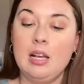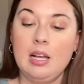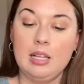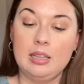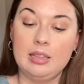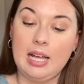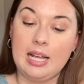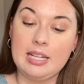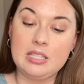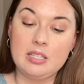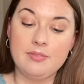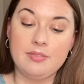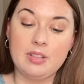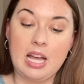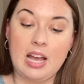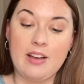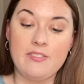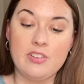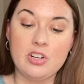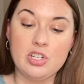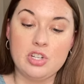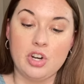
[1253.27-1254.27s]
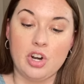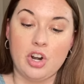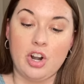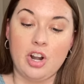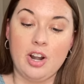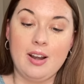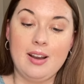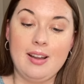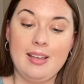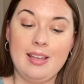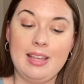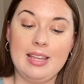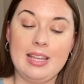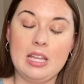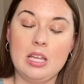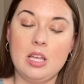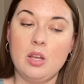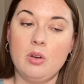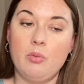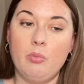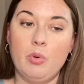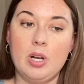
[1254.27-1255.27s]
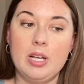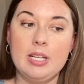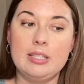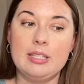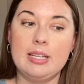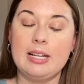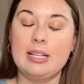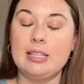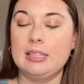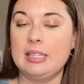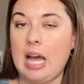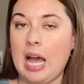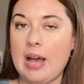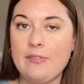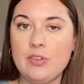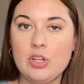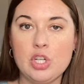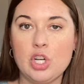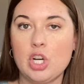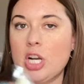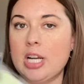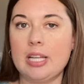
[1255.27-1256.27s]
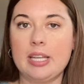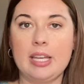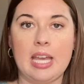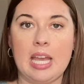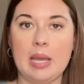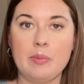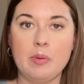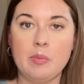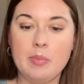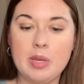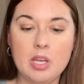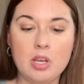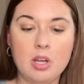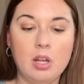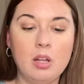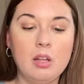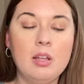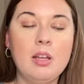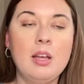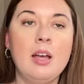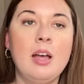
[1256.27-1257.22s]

Lots of Lavender was like lavender and chamomile.